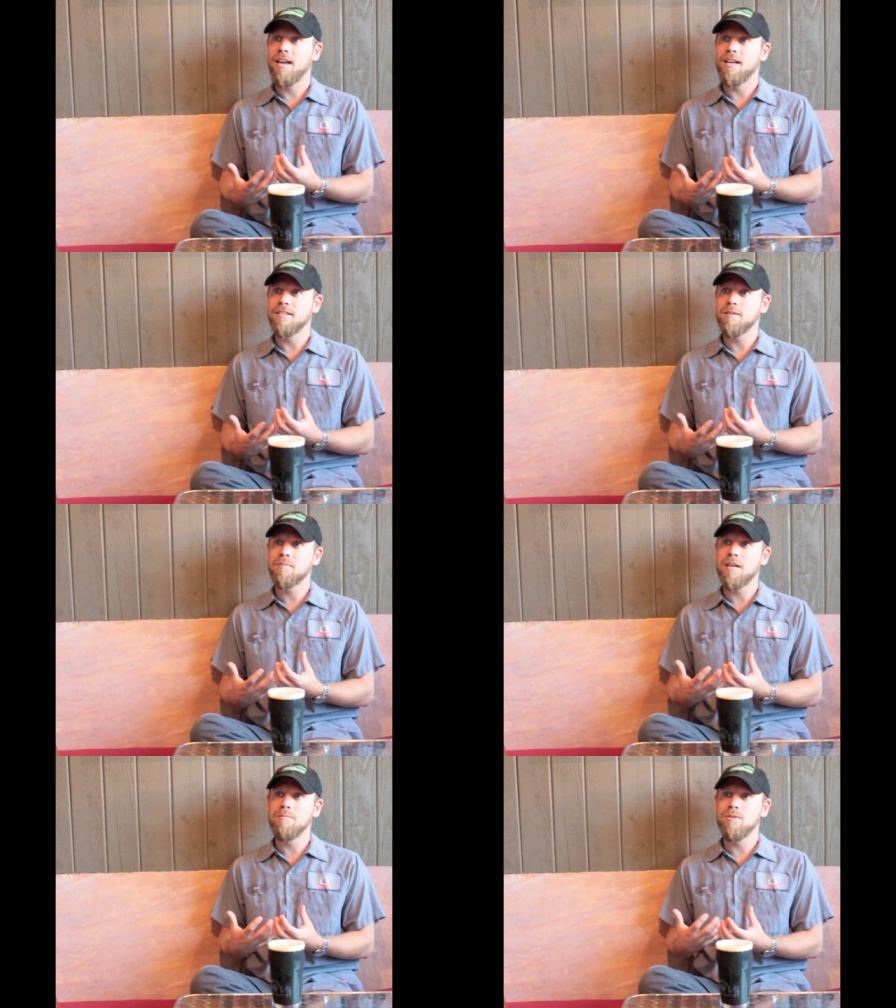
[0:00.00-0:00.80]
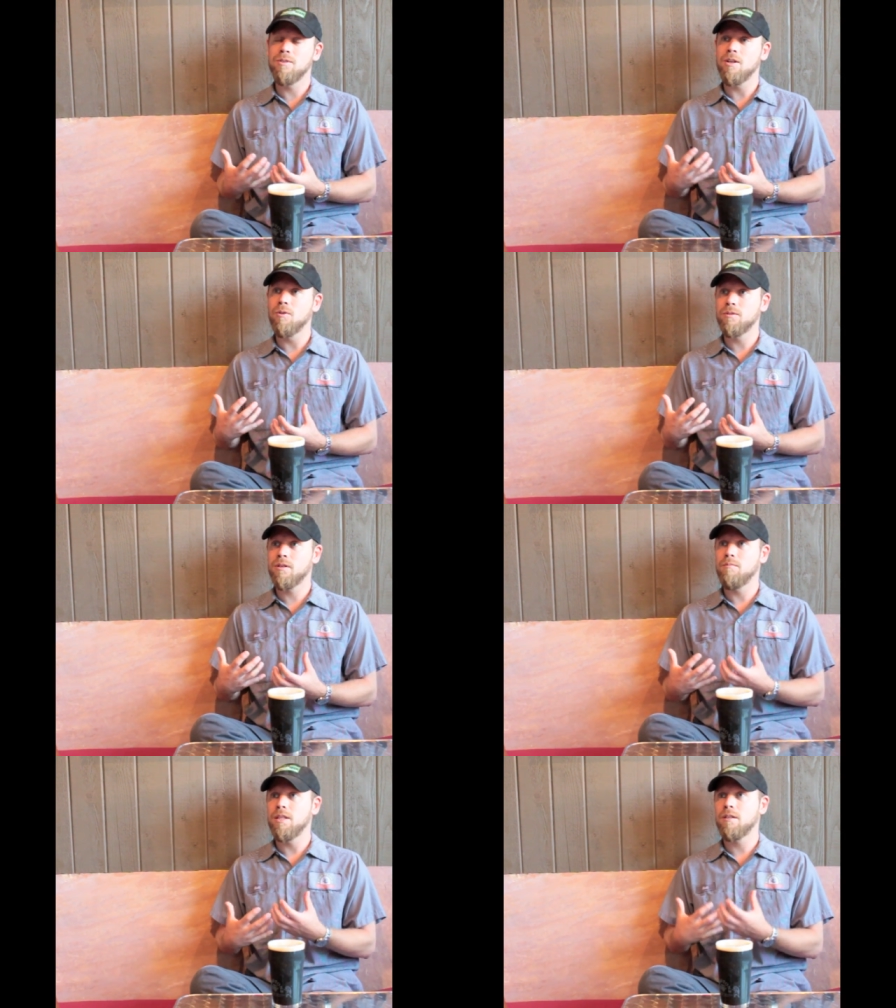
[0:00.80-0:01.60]
And sometimes using
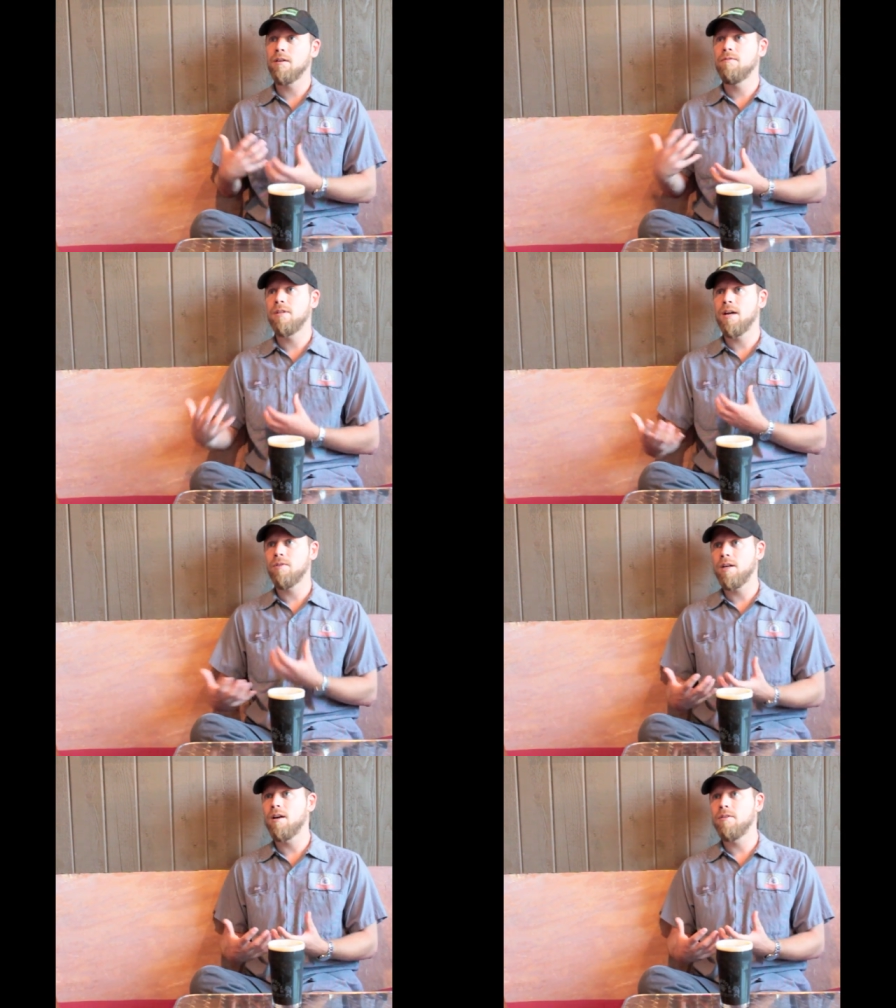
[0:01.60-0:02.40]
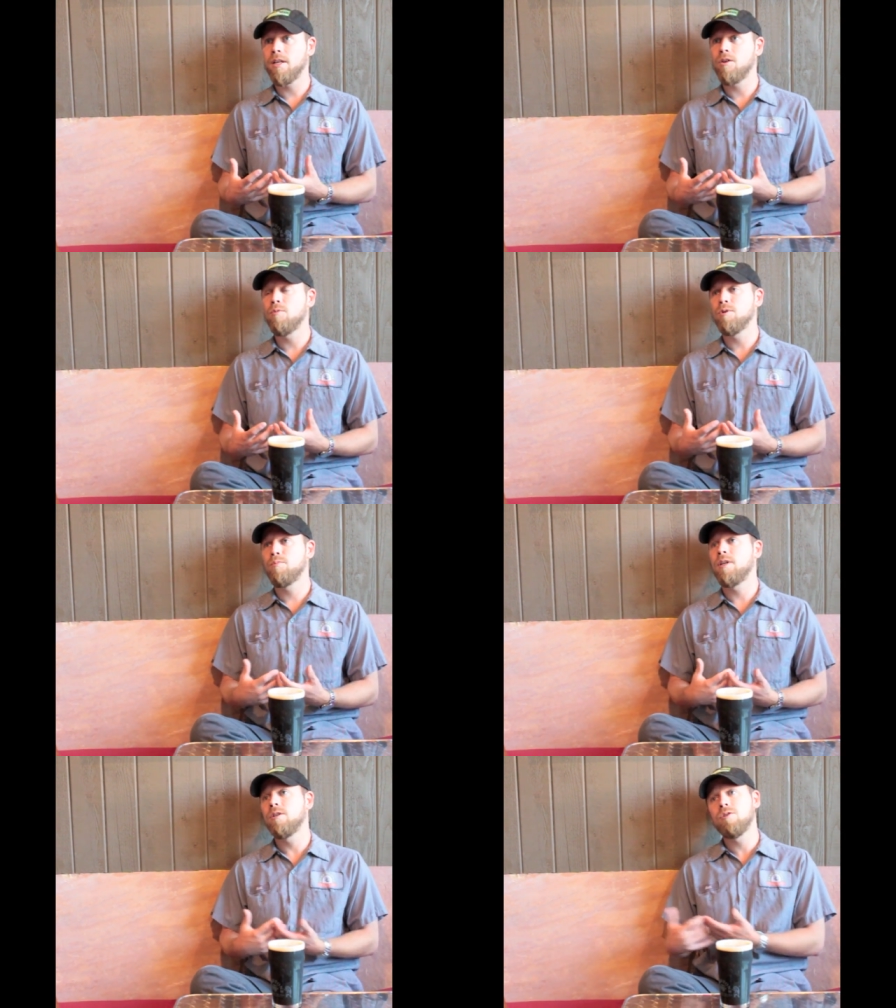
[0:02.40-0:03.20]
oats can be tough in that regard. They can
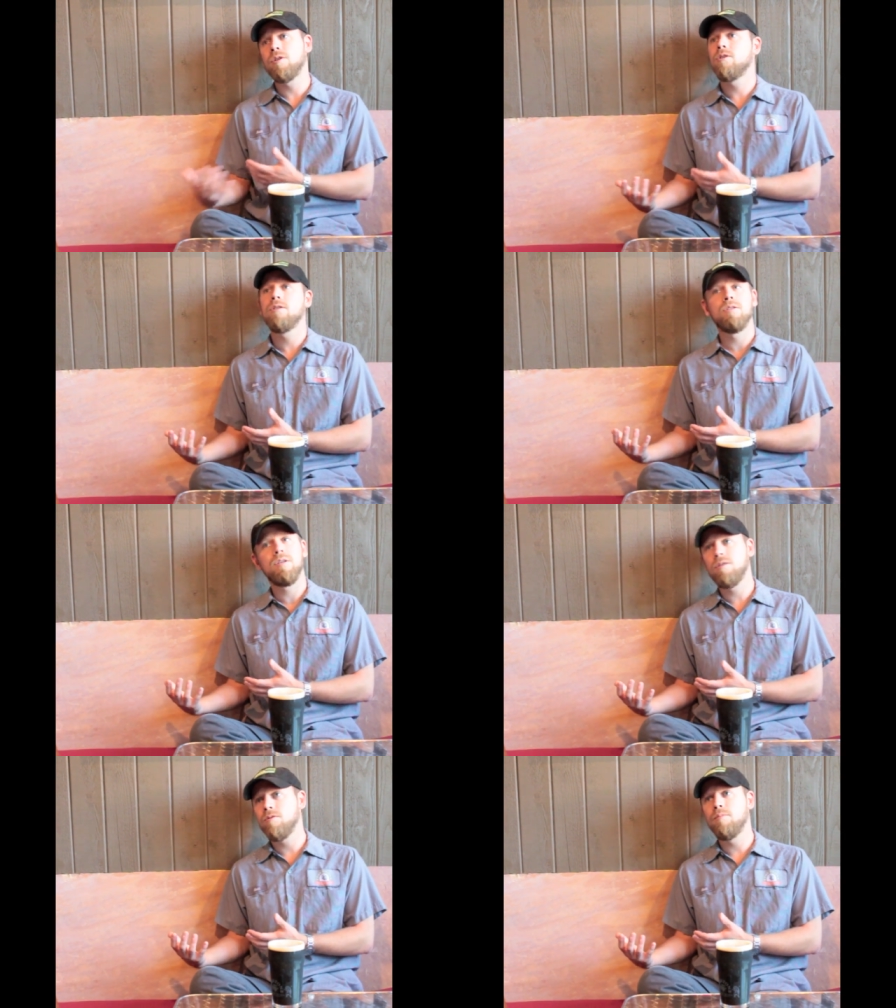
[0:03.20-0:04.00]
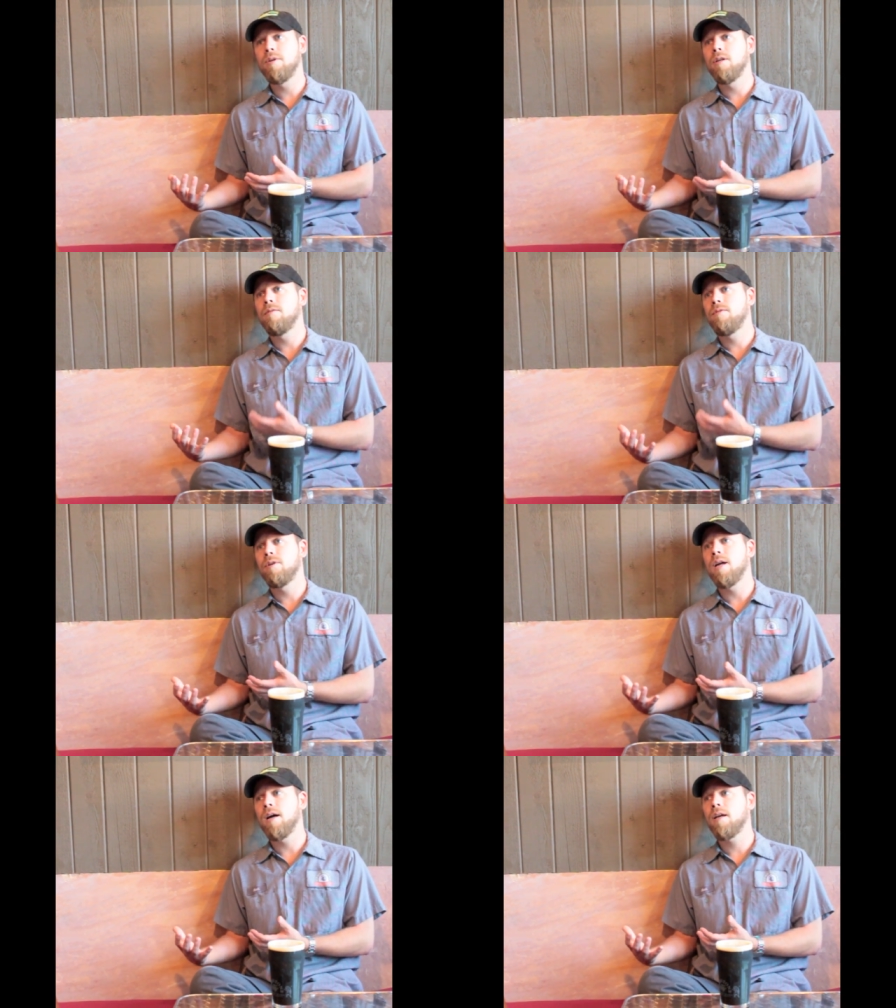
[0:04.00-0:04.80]
almost bring astringency to a beer if
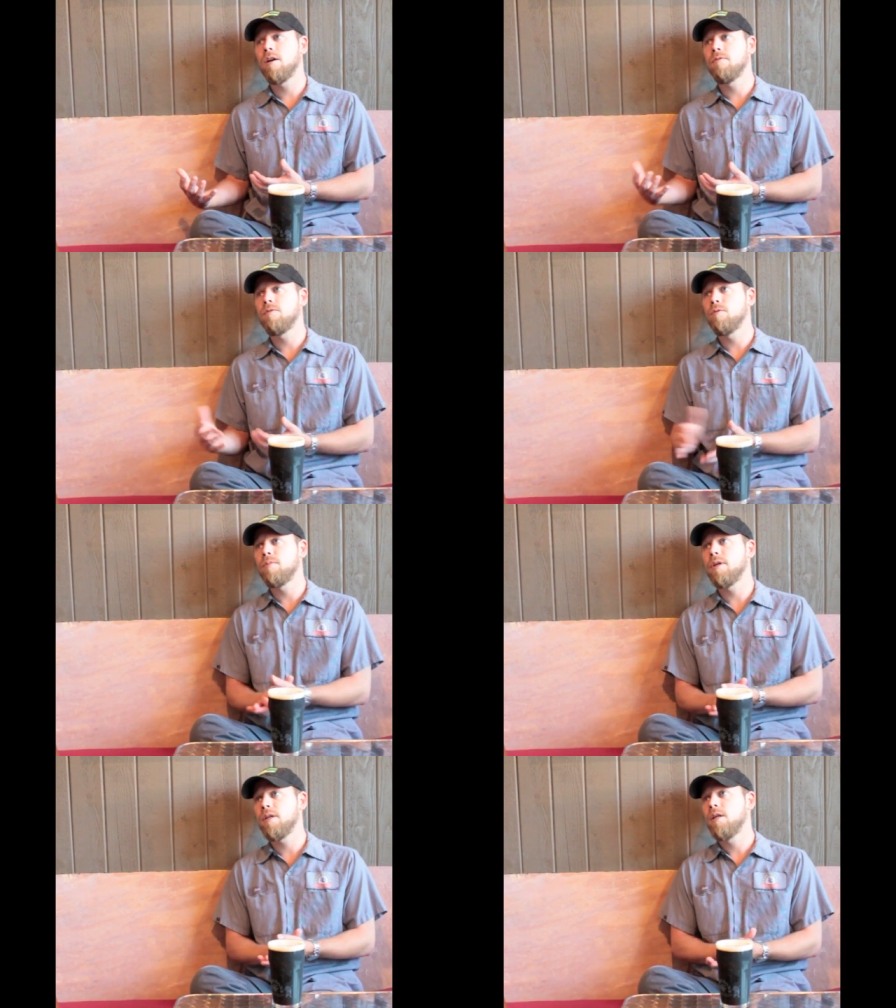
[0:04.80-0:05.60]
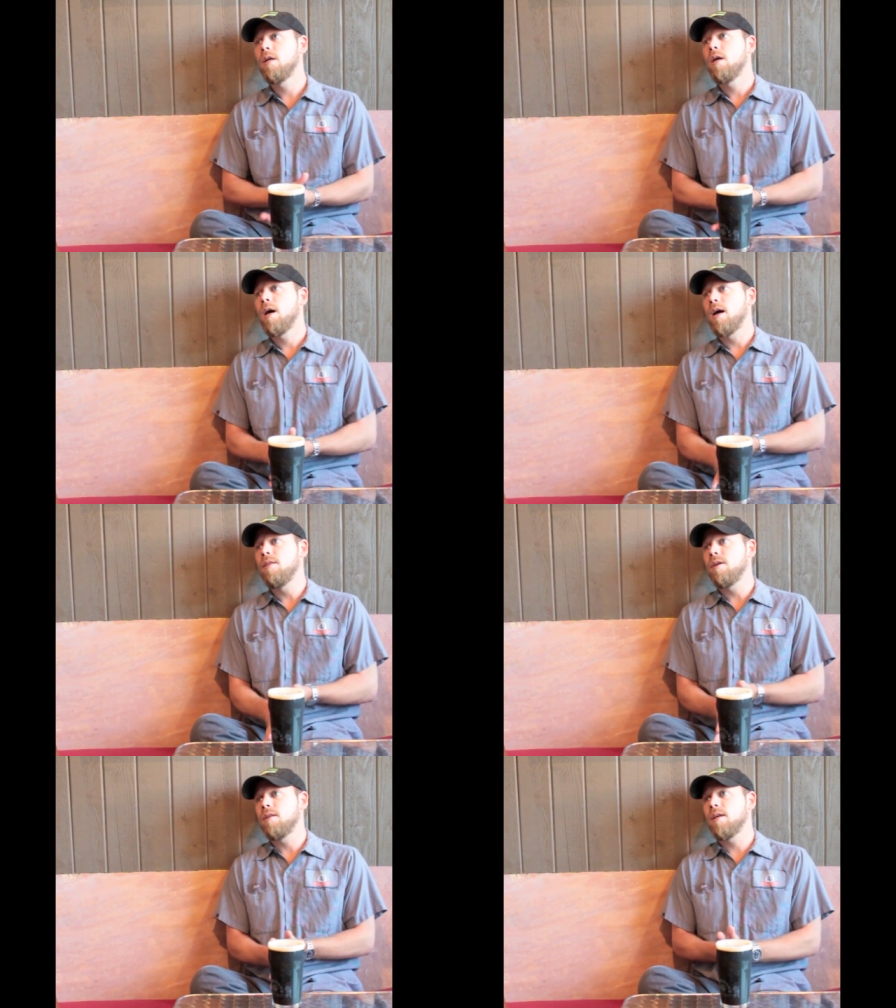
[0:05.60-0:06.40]
you're not careful, but I
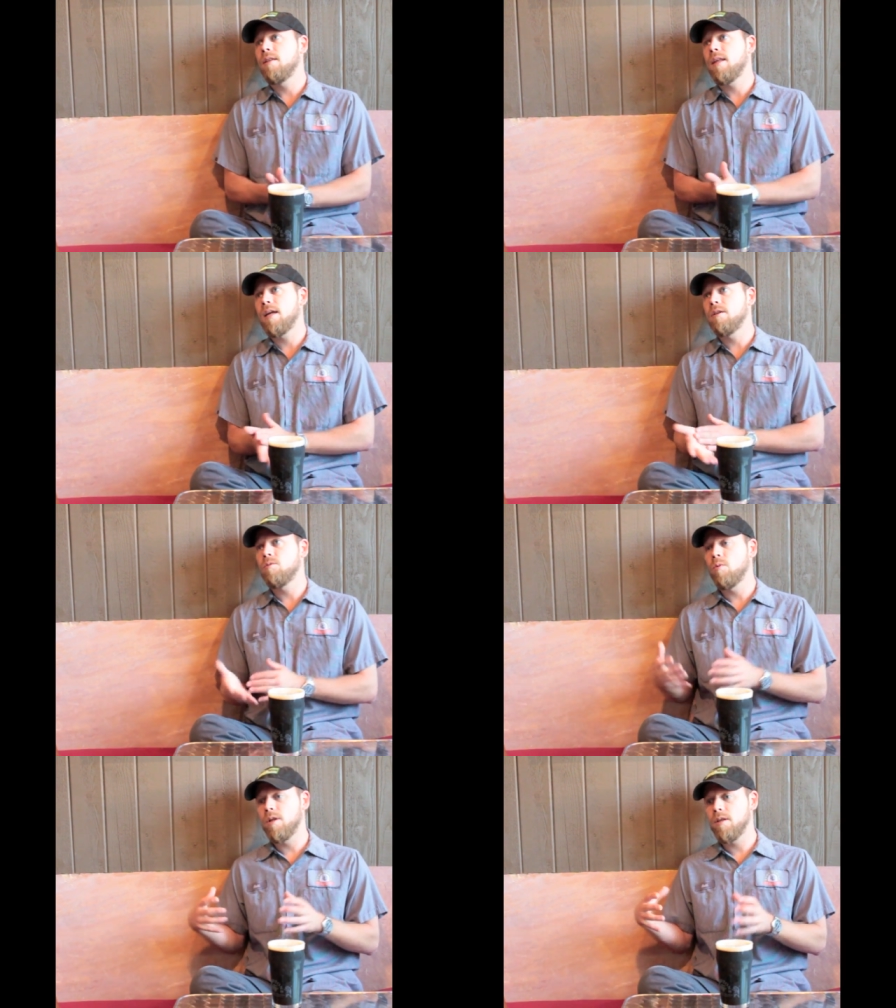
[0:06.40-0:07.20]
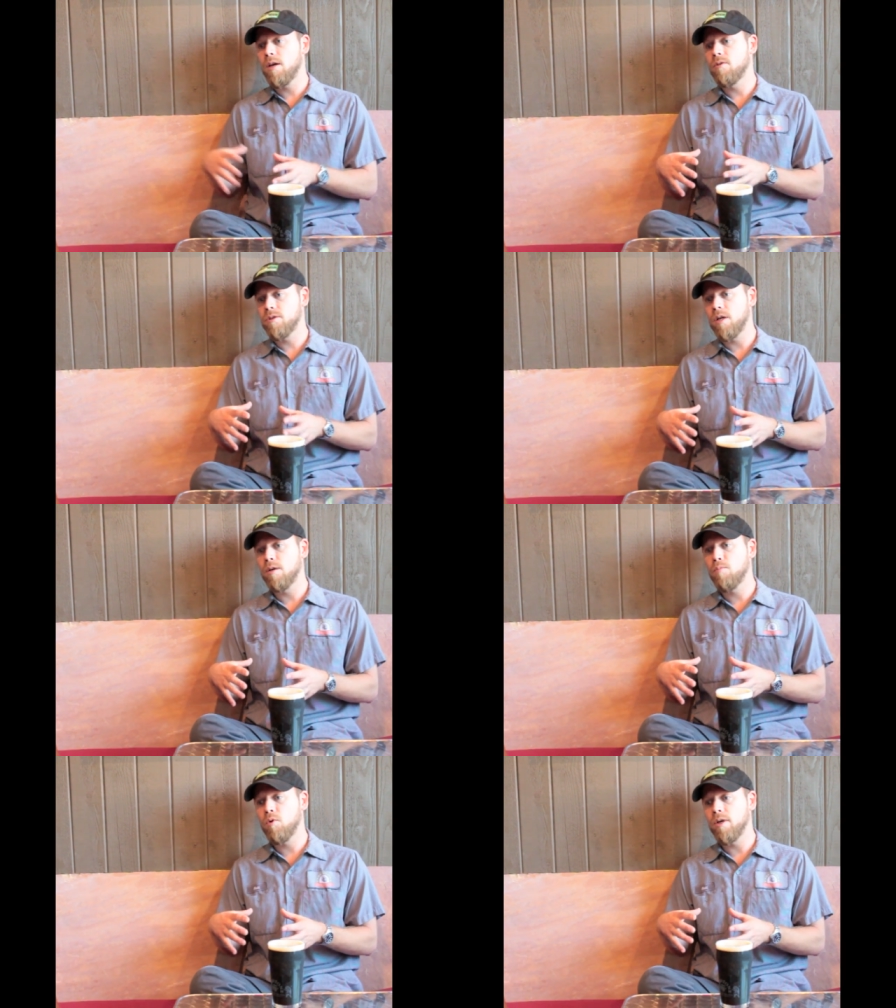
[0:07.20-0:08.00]
think that that is one of the other
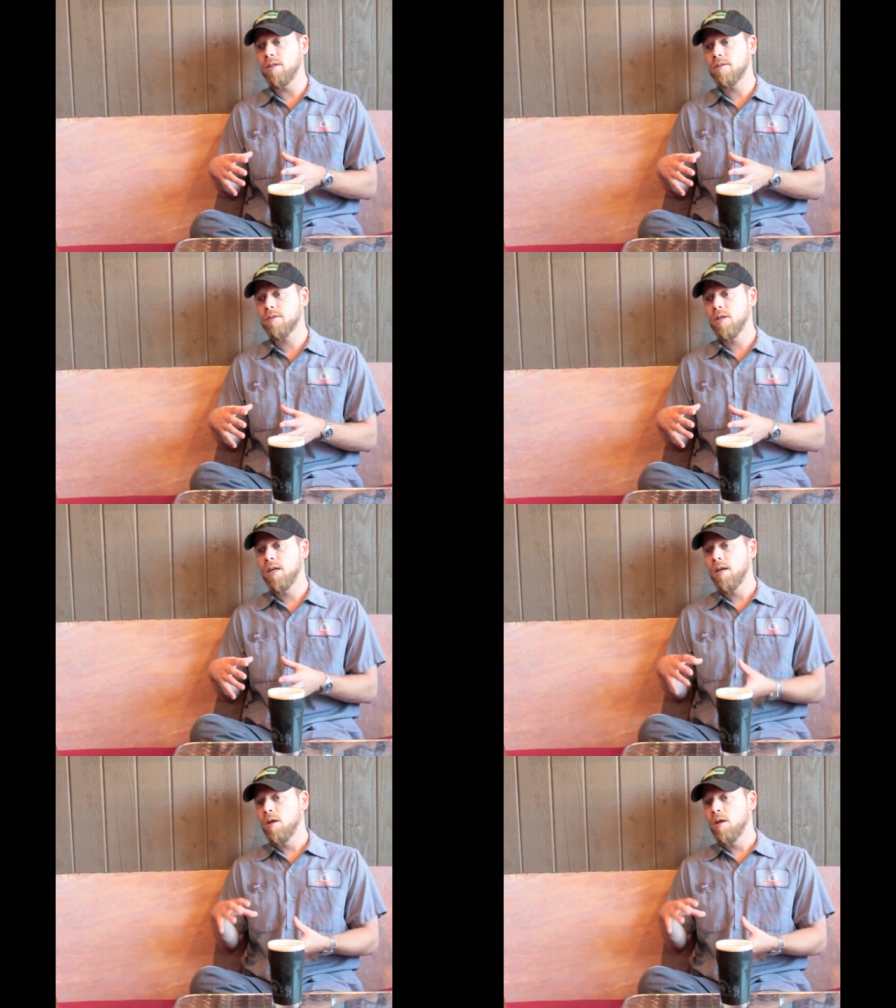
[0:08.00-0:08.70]
center points.